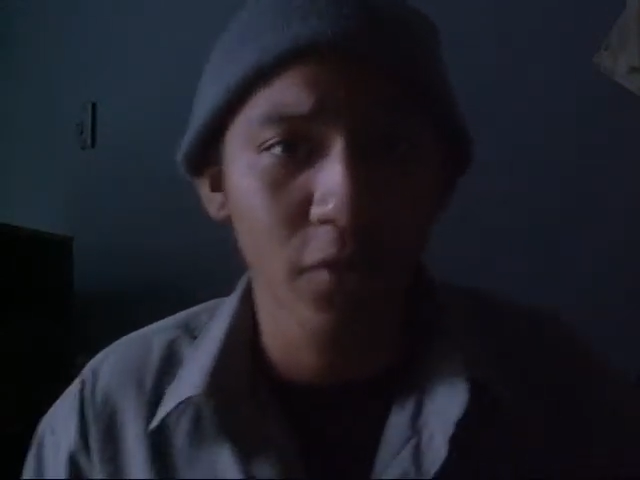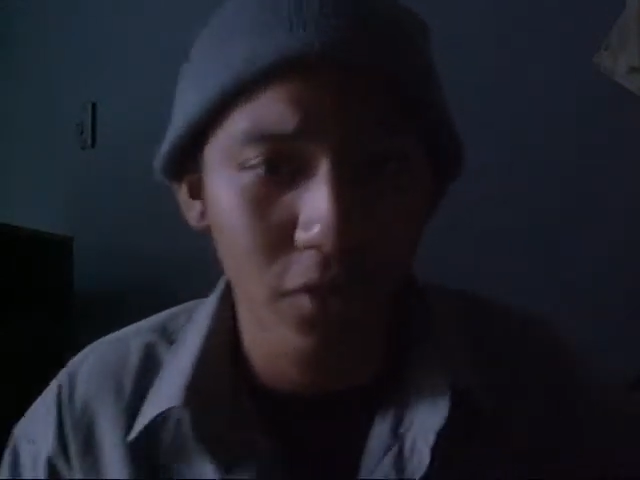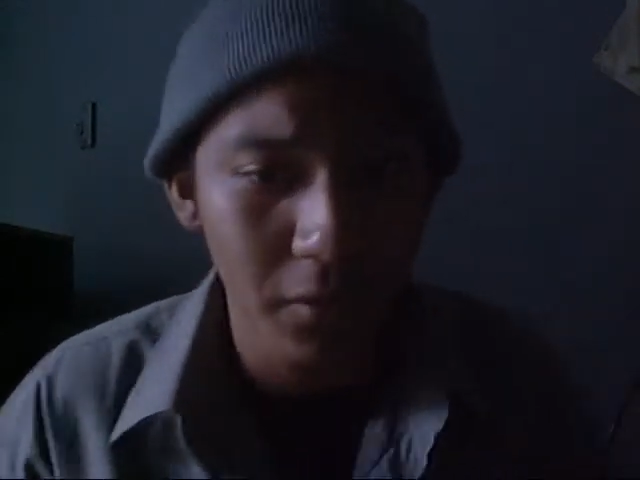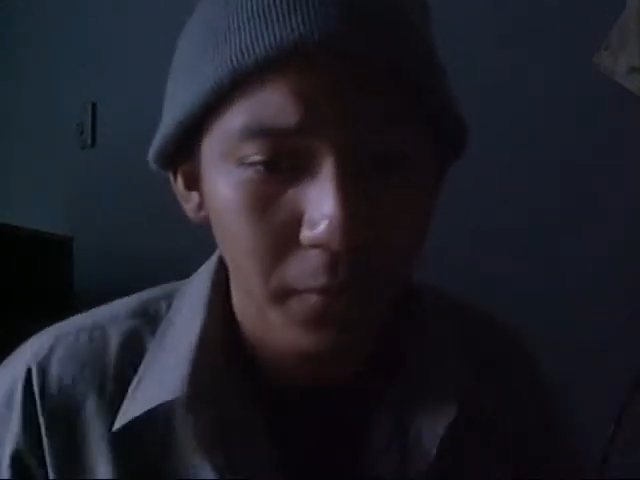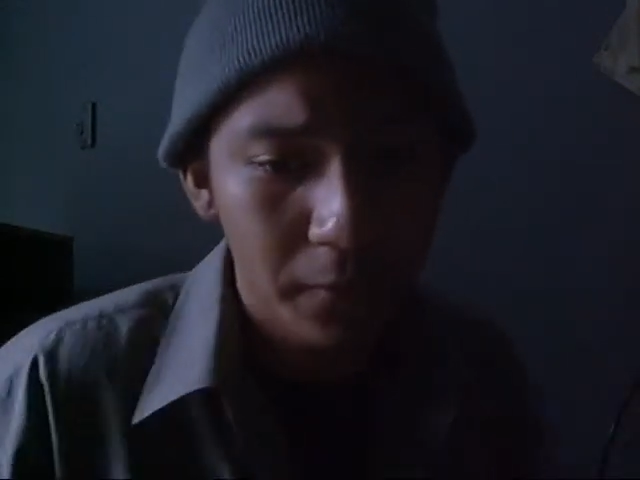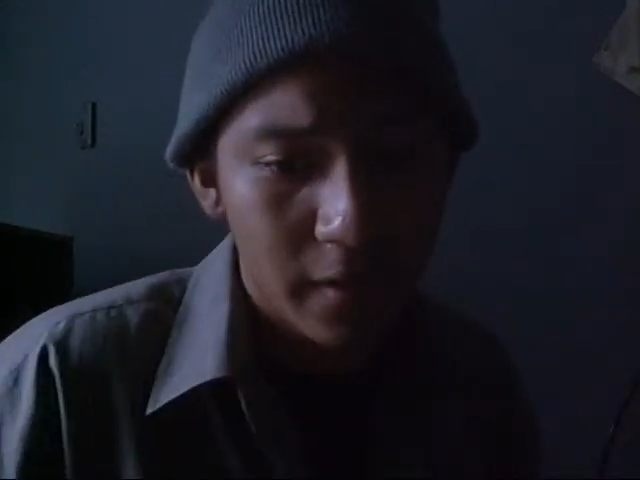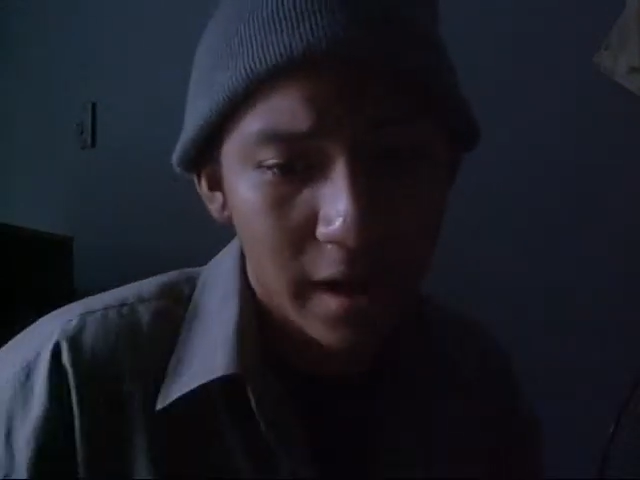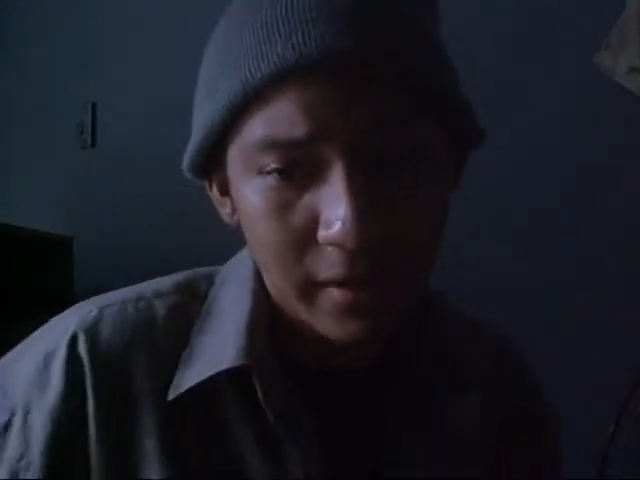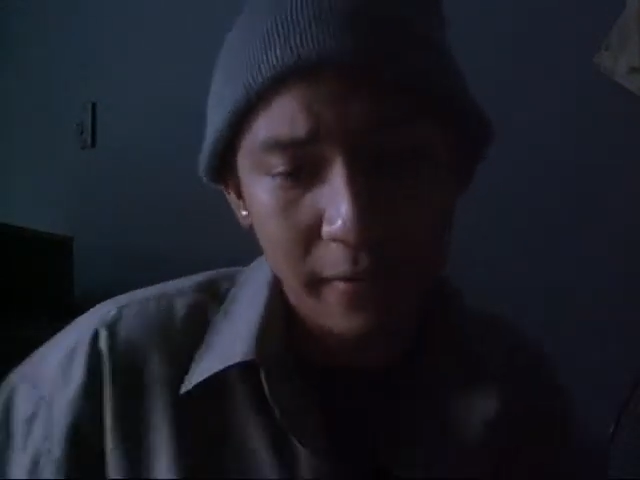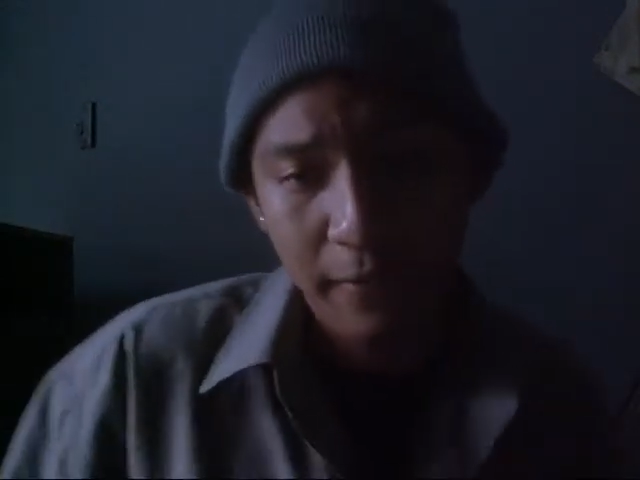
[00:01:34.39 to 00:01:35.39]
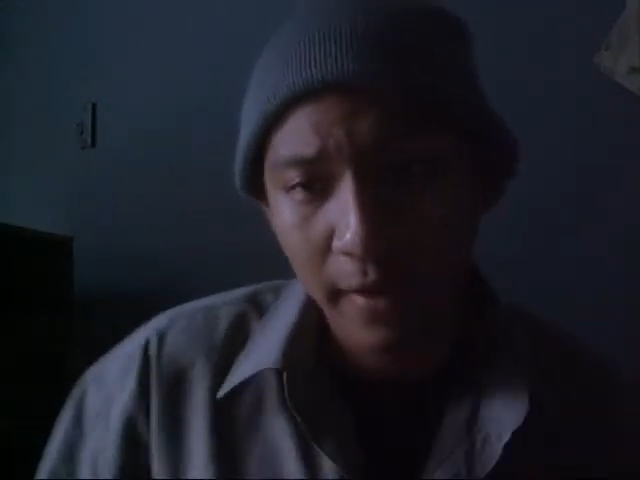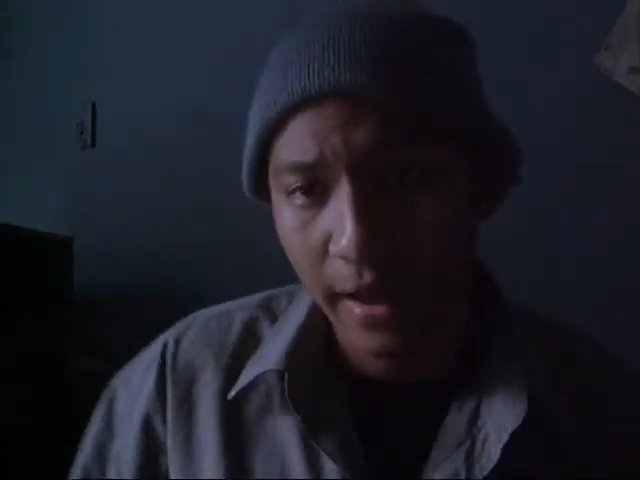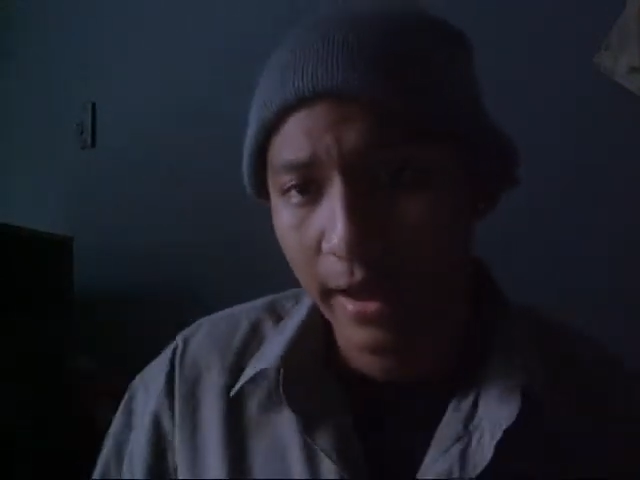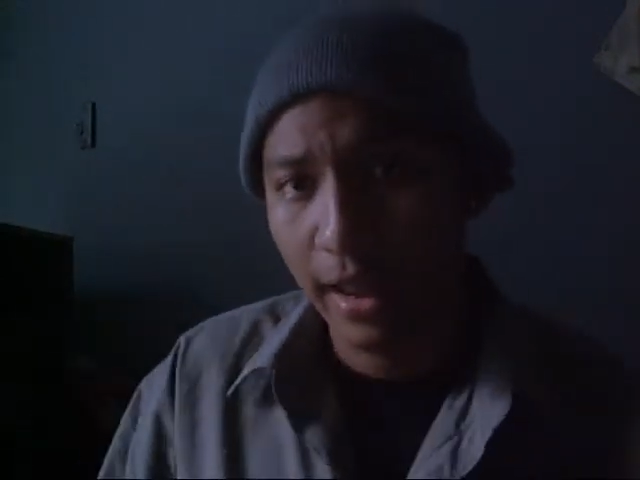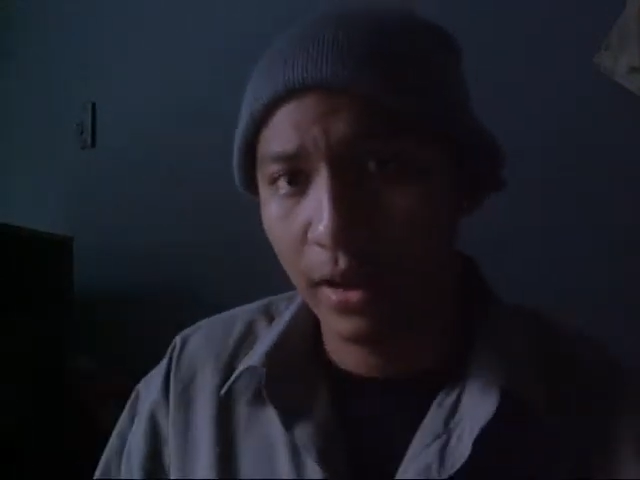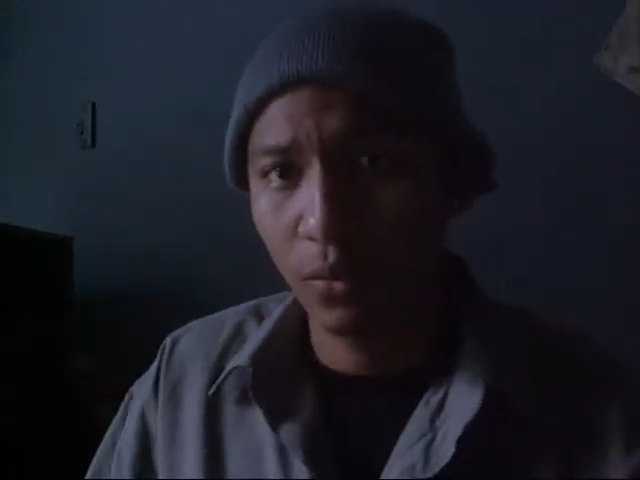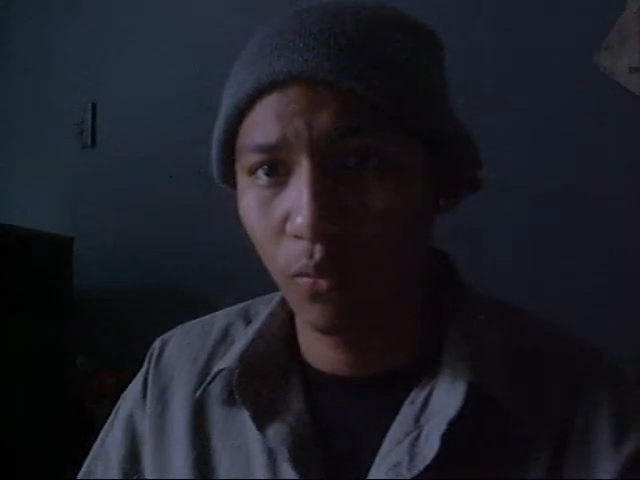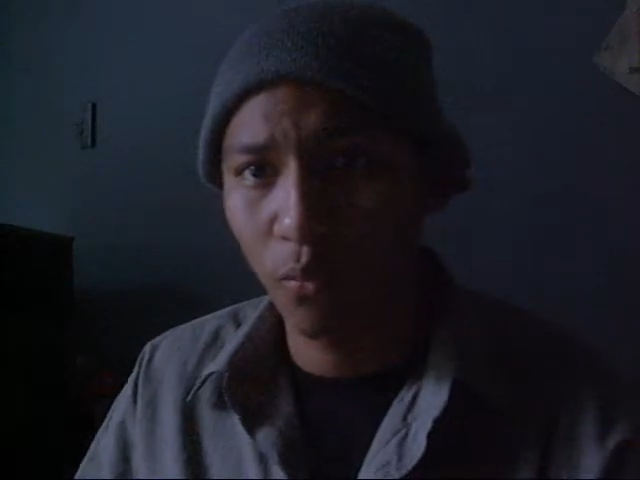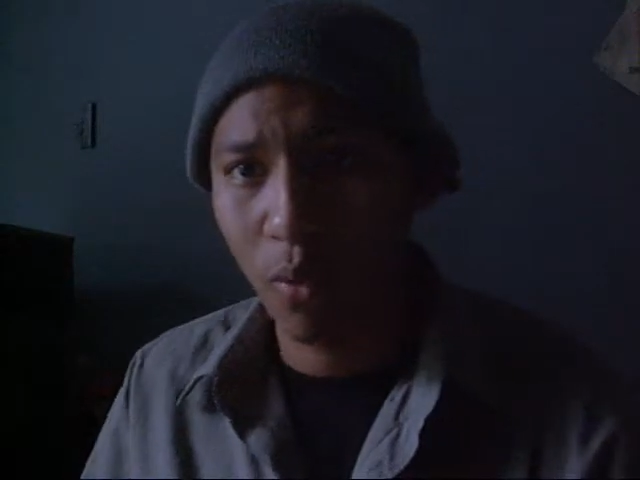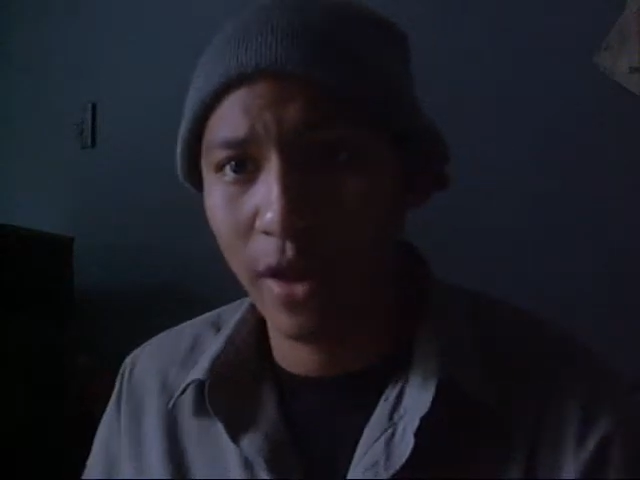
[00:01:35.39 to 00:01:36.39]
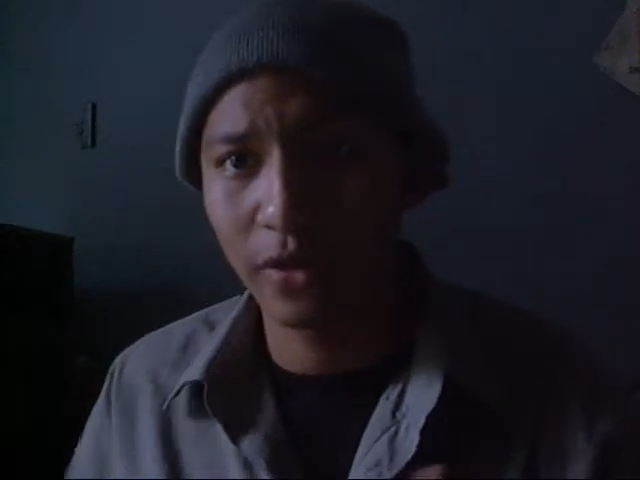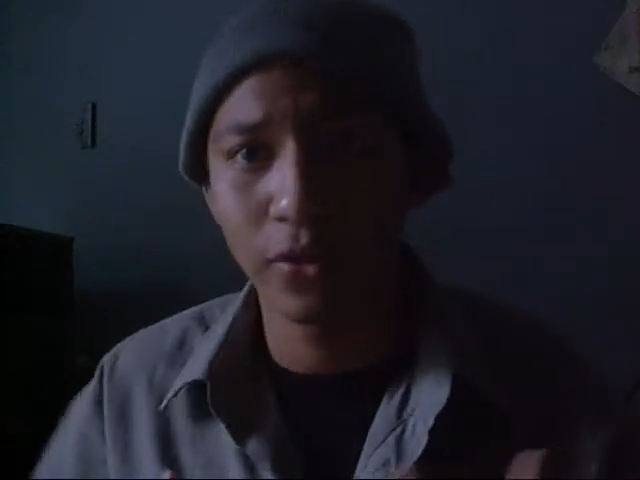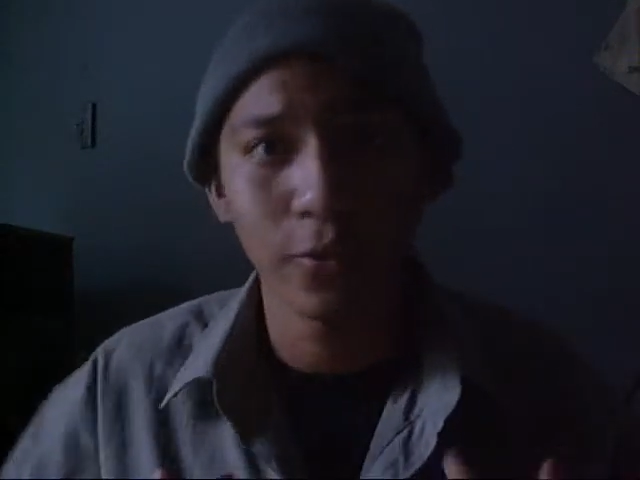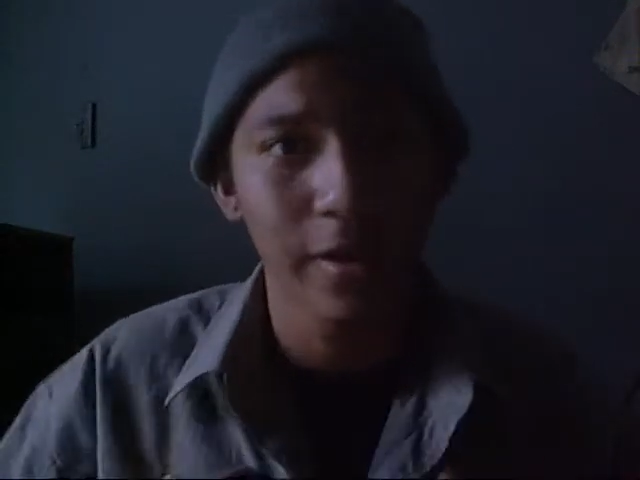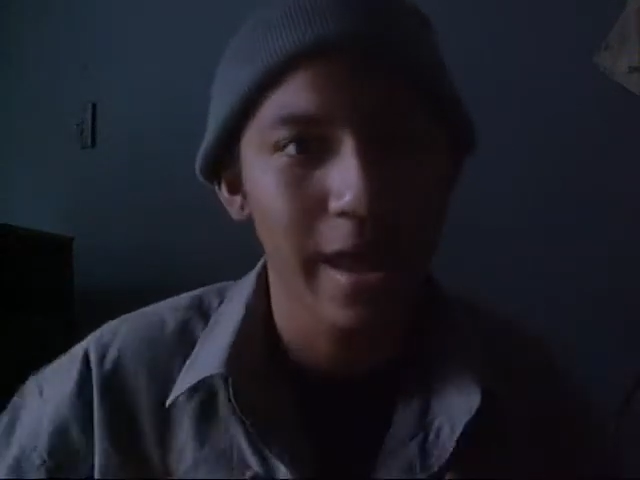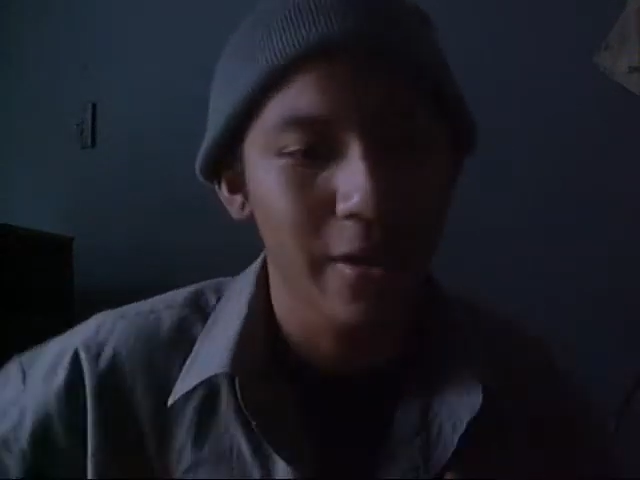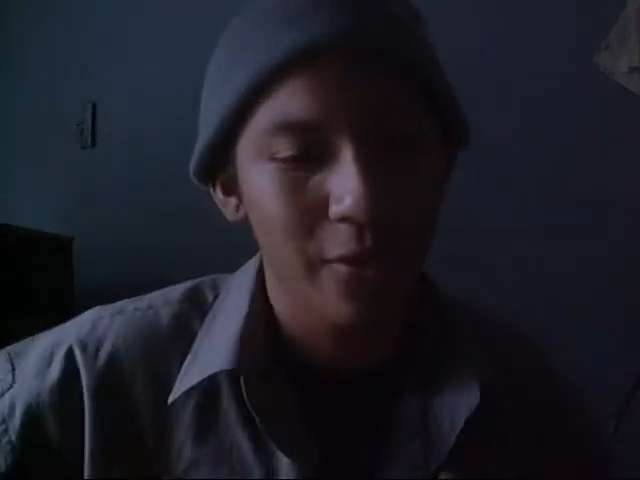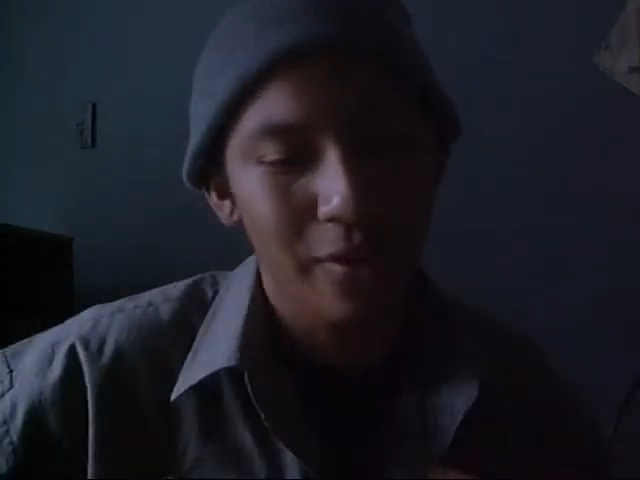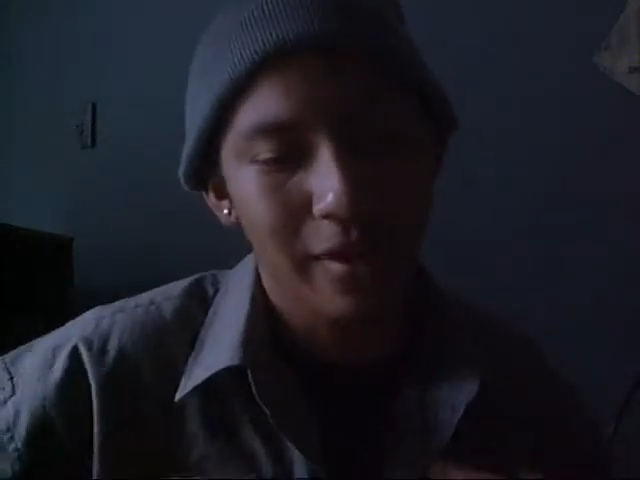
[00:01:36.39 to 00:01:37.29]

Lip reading: you've got to find what you like.